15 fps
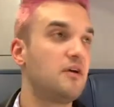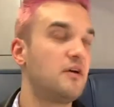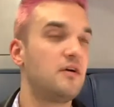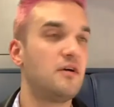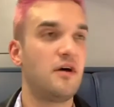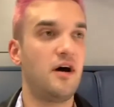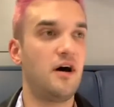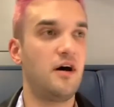
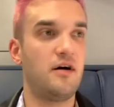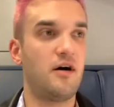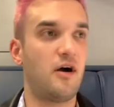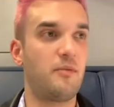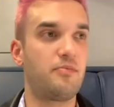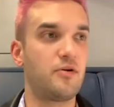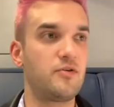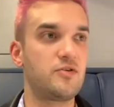our
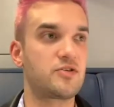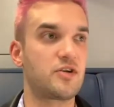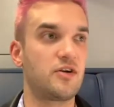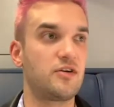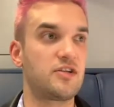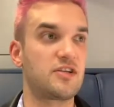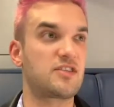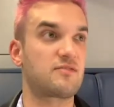producer
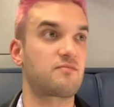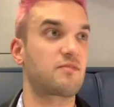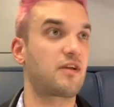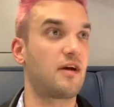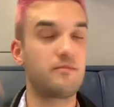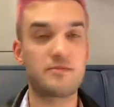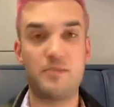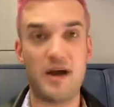just
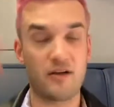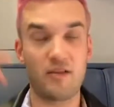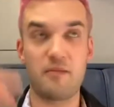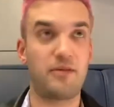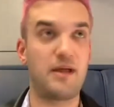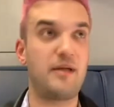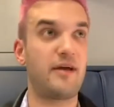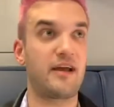comes back on the
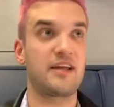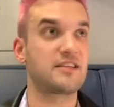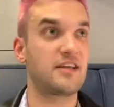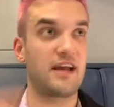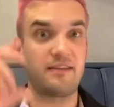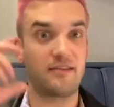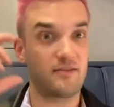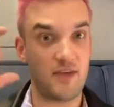playback. He's
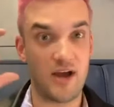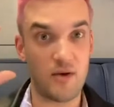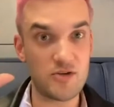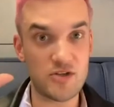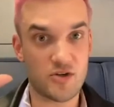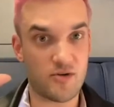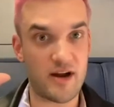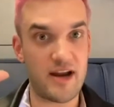like, that
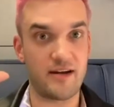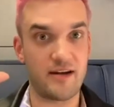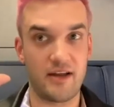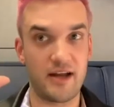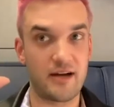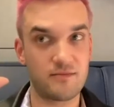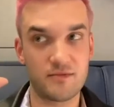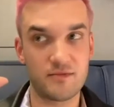was great.
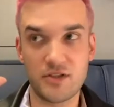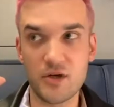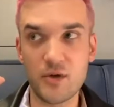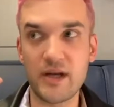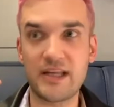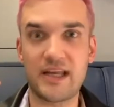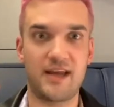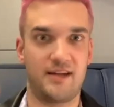Like, do it
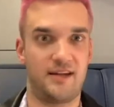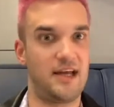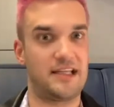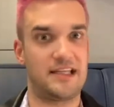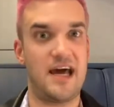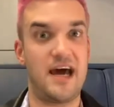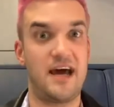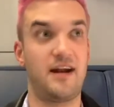again like
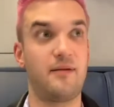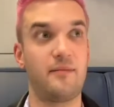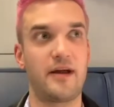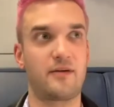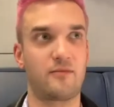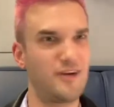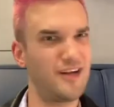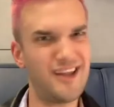that. And I'm like,
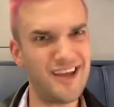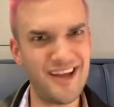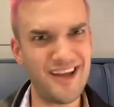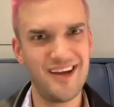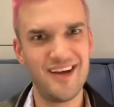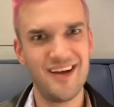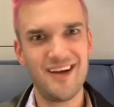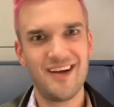really?
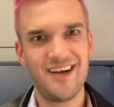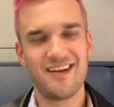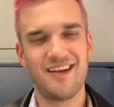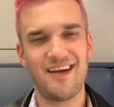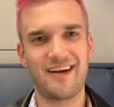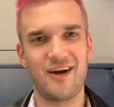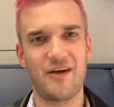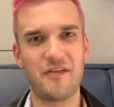
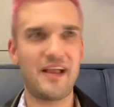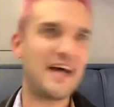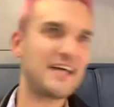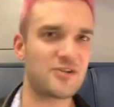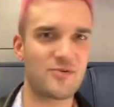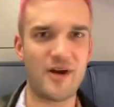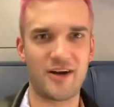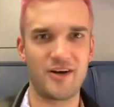Like on the last
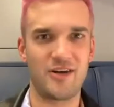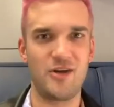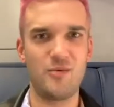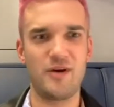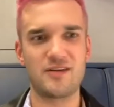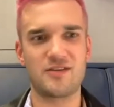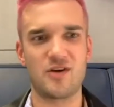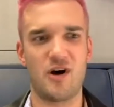record, you would
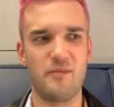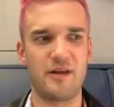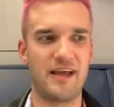have told me like,